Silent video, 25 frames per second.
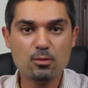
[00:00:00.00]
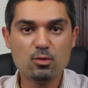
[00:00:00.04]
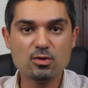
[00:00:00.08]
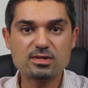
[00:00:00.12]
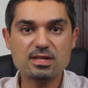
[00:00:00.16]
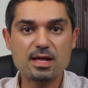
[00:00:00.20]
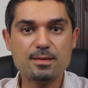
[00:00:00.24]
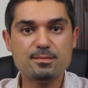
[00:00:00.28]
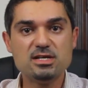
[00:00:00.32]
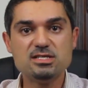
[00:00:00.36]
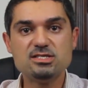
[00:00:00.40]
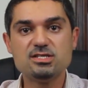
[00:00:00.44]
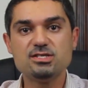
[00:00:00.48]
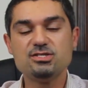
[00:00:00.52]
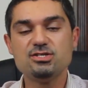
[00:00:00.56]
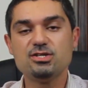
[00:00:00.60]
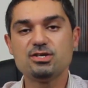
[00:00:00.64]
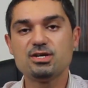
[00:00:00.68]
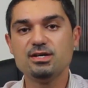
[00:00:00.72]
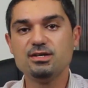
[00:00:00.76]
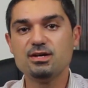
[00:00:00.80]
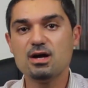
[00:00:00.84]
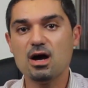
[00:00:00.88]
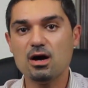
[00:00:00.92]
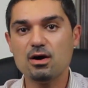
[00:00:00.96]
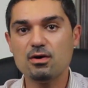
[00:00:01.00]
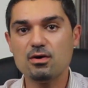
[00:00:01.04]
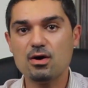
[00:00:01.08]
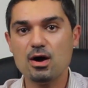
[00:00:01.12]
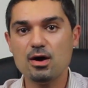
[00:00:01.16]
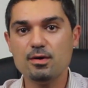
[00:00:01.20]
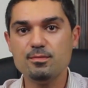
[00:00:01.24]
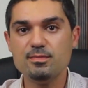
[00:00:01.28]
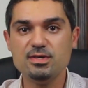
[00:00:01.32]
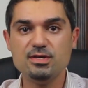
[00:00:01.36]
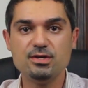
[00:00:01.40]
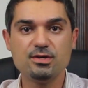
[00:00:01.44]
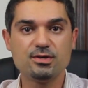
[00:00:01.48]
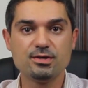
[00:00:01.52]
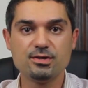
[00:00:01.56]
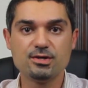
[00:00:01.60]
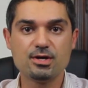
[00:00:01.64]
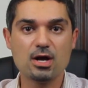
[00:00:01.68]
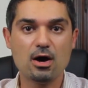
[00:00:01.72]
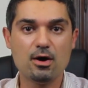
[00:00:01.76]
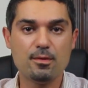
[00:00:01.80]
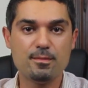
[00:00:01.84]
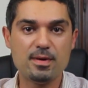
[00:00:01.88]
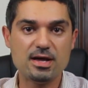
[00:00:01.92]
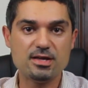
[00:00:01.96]
What that means is you can go home and you can
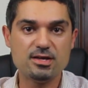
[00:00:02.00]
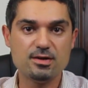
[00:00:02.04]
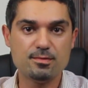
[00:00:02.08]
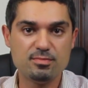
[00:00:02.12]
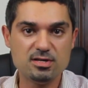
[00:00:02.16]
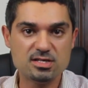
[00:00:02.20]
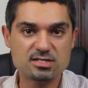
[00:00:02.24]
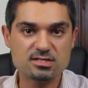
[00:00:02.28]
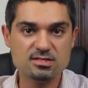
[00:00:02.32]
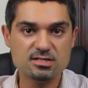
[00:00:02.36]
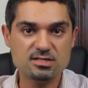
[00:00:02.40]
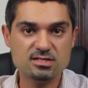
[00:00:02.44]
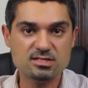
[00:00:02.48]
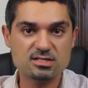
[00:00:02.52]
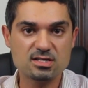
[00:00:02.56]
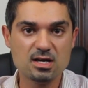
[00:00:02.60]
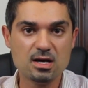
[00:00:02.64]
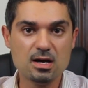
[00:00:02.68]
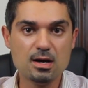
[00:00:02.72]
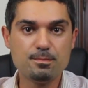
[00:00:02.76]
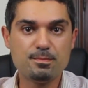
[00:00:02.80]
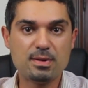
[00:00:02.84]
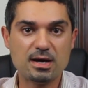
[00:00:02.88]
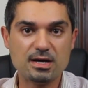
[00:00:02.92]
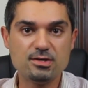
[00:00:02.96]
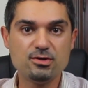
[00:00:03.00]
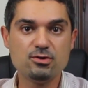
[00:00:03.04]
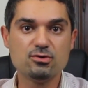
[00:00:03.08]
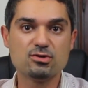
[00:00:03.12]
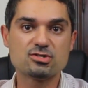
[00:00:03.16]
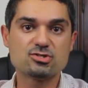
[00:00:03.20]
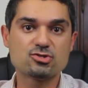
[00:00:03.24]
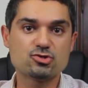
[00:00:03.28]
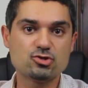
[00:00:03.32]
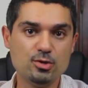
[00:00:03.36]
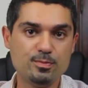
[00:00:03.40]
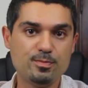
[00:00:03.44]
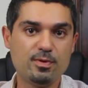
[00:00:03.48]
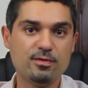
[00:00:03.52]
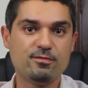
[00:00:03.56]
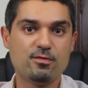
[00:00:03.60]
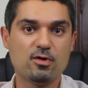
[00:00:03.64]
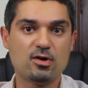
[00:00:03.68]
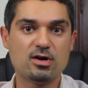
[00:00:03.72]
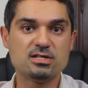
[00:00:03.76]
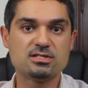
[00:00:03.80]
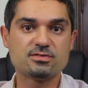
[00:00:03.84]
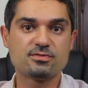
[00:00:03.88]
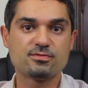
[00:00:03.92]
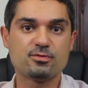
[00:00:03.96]
go about your business, but you are
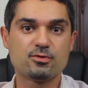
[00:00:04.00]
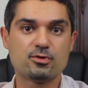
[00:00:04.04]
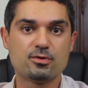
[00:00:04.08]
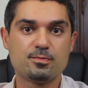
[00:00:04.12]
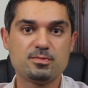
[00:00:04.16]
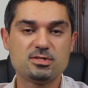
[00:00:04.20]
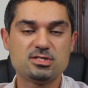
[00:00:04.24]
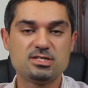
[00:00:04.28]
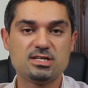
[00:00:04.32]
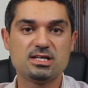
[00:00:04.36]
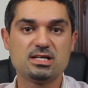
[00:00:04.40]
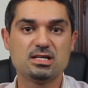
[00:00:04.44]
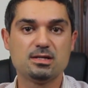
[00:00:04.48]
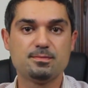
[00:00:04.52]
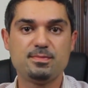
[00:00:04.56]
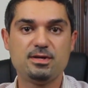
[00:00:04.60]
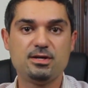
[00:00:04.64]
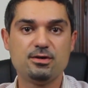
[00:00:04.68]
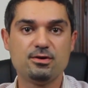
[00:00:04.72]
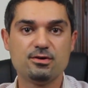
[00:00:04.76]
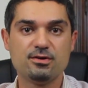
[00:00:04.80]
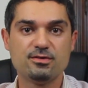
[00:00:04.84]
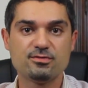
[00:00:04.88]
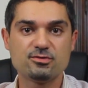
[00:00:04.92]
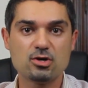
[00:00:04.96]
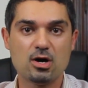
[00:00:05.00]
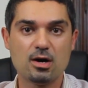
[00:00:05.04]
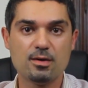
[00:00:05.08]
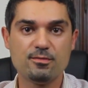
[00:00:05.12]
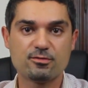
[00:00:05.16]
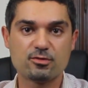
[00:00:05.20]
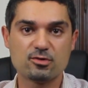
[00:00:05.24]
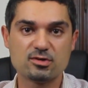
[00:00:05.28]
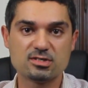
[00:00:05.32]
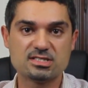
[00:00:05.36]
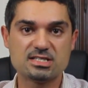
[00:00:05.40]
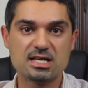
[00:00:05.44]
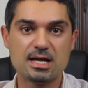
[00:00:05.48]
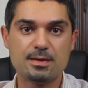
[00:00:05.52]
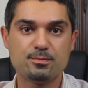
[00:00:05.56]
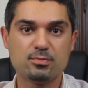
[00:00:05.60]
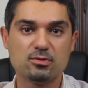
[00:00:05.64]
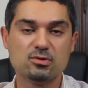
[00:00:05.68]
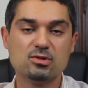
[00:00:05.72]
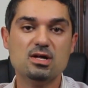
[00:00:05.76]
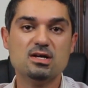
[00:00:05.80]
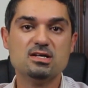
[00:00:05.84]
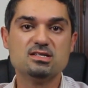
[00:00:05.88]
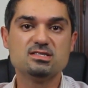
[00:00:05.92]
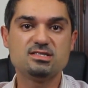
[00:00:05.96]
supervised for a particular period of time, for
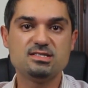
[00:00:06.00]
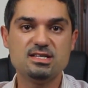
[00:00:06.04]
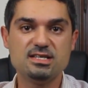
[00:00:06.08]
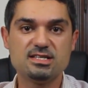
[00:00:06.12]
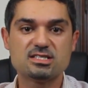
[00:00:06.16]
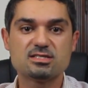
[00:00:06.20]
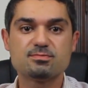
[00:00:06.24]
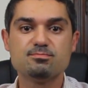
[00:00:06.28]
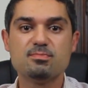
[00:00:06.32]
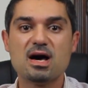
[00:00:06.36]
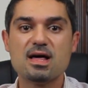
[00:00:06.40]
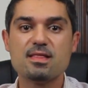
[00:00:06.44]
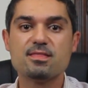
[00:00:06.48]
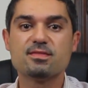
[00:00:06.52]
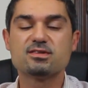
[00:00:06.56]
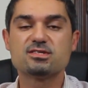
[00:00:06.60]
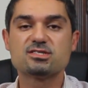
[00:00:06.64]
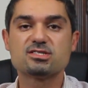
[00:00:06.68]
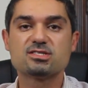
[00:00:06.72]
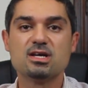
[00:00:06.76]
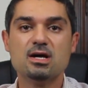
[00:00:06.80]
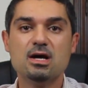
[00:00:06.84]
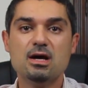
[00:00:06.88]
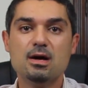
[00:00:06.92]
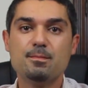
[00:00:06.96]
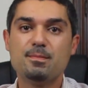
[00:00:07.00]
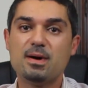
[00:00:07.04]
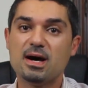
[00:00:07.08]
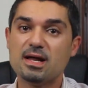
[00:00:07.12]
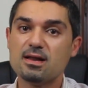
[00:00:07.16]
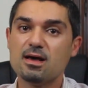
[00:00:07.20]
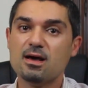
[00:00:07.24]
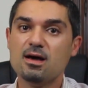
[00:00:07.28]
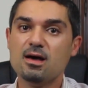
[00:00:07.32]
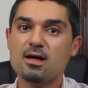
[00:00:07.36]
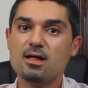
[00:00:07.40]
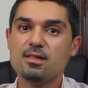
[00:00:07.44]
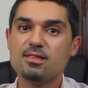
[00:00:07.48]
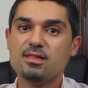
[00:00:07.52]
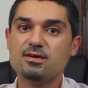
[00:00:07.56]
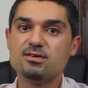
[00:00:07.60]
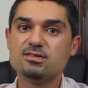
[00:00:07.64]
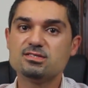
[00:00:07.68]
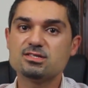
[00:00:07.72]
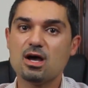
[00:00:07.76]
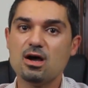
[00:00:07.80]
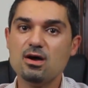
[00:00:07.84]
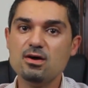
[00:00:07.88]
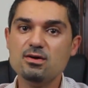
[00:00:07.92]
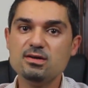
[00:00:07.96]
example, six months. But there
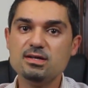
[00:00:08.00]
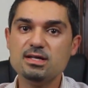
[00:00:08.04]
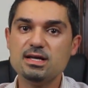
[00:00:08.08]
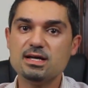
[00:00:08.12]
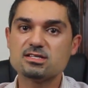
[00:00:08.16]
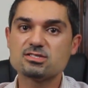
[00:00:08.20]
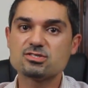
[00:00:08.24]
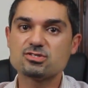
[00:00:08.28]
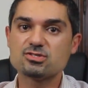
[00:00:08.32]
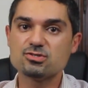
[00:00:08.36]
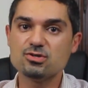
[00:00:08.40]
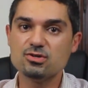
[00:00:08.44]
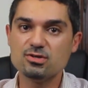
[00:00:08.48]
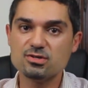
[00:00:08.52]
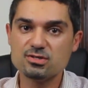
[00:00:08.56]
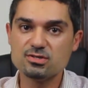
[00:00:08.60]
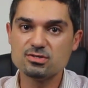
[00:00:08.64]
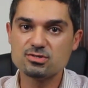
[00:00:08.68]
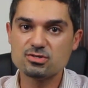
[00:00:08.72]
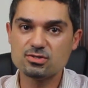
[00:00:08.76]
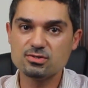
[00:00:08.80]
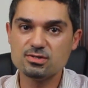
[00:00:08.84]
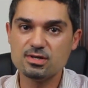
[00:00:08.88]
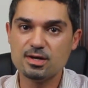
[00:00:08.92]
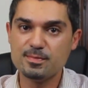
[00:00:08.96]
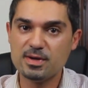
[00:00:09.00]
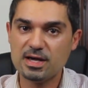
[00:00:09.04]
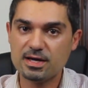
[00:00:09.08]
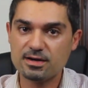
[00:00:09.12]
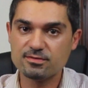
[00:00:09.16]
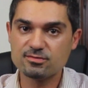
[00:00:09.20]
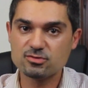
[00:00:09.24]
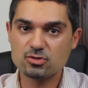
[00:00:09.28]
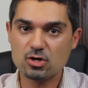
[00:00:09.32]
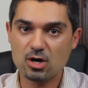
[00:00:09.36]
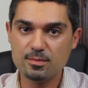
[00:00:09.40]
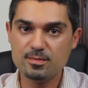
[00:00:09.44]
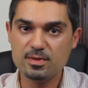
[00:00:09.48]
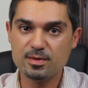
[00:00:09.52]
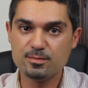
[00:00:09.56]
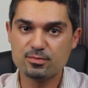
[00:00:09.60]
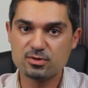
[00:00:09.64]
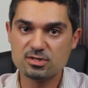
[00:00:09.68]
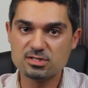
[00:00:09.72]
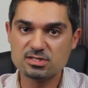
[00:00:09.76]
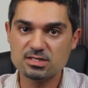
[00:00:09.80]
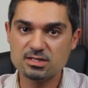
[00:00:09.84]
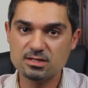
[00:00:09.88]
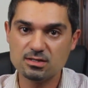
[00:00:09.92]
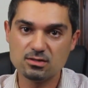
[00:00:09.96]
is only a certain amount of time in
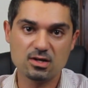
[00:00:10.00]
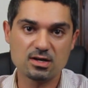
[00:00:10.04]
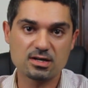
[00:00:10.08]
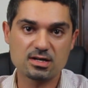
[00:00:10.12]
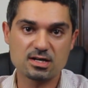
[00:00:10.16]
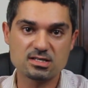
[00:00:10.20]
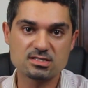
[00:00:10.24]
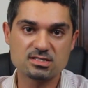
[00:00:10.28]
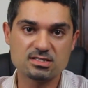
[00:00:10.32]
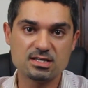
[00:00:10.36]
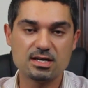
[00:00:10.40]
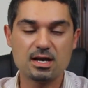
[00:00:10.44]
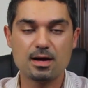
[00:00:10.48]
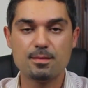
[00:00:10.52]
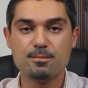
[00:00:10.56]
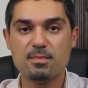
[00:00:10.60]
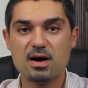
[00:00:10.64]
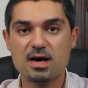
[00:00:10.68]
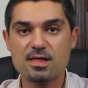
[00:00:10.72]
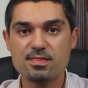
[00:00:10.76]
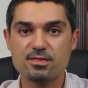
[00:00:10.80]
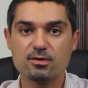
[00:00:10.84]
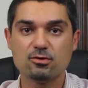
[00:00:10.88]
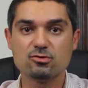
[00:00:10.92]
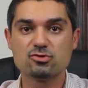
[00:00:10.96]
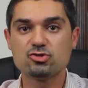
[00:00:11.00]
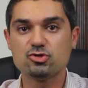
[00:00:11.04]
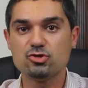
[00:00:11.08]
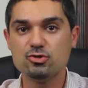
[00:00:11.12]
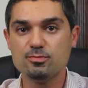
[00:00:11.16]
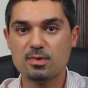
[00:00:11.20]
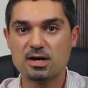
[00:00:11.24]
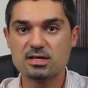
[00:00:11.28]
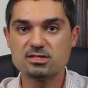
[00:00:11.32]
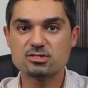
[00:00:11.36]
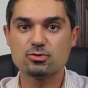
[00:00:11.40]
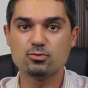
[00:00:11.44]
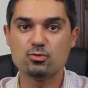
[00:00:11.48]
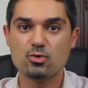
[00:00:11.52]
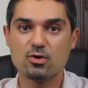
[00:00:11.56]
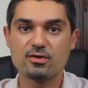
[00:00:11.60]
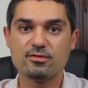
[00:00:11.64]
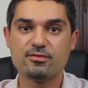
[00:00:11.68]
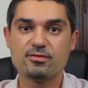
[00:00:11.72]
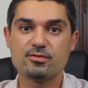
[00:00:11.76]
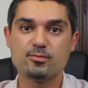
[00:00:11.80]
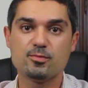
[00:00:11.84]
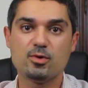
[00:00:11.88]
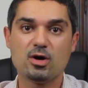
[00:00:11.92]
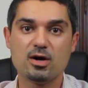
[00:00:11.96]
prison, like I said, a month or two months or
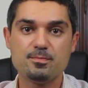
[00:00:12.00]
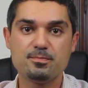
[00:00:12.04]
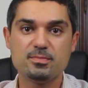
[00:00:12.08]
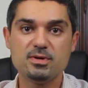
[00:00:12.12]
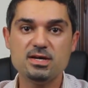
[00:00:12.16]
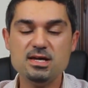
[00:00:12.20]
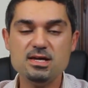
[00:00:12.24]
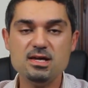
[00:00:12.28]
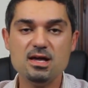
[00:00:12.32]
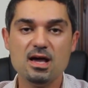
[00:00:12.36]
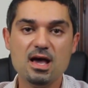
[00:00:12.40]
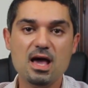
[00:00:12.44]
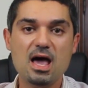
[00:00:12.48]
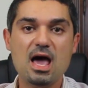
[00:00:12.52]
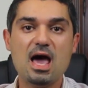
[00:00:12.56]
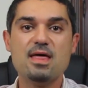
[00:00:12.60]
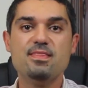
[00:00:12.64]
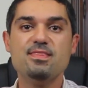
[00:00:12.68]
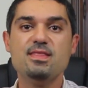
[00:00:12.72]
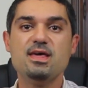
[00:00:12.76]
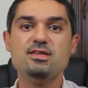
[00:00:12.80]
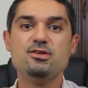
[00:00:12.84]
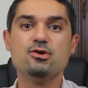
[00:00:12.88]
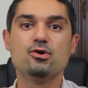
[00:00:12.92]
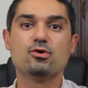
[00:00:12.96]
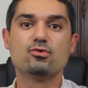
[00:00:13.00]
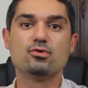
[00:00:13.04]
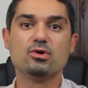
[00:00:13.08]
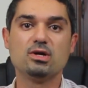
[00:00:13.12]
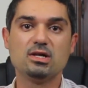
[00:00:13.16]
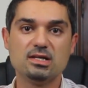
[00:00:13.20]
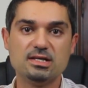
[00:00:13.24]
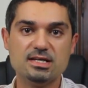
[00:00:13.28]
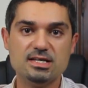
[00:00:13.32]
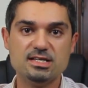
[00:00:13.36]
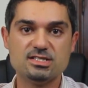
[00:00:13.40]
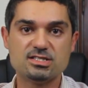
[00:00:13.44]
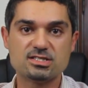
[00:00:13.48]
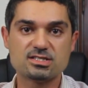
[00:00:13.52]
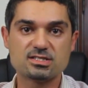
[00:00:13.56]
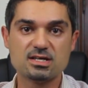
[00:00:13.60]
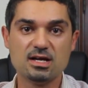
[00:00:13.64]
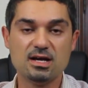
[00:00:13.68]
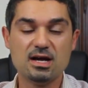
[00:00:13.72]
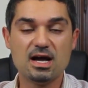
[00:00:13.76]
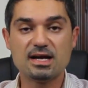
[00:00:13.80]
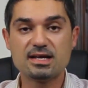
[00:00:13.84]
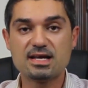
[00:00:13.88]
whatever it might be, and then you're released.